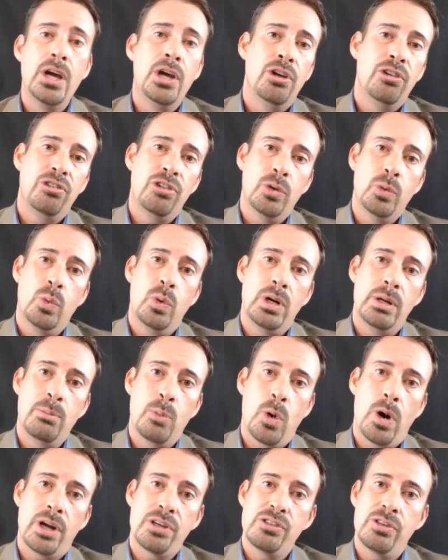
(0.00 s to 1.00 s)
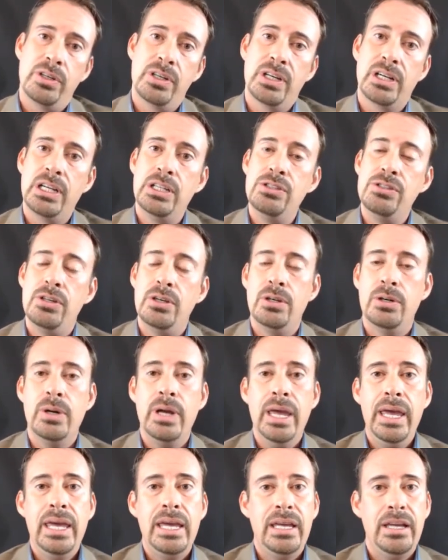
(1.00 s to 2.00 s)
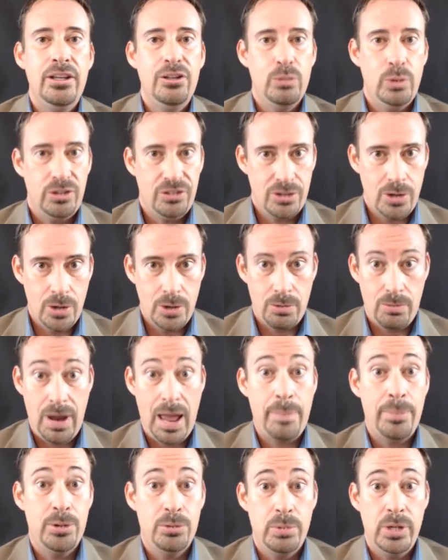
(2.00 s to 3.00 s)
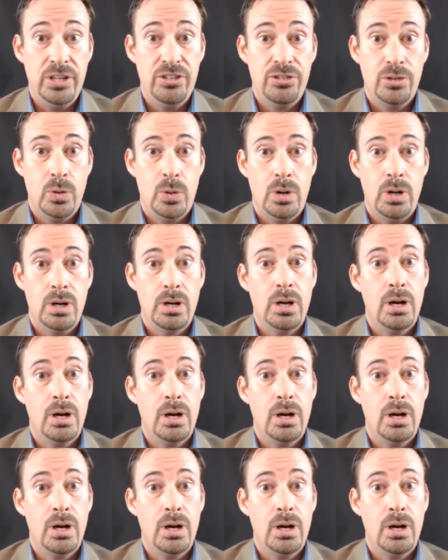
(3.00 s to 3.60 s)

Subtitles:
So what a mortgage lender can do is what's called a rapid rescore.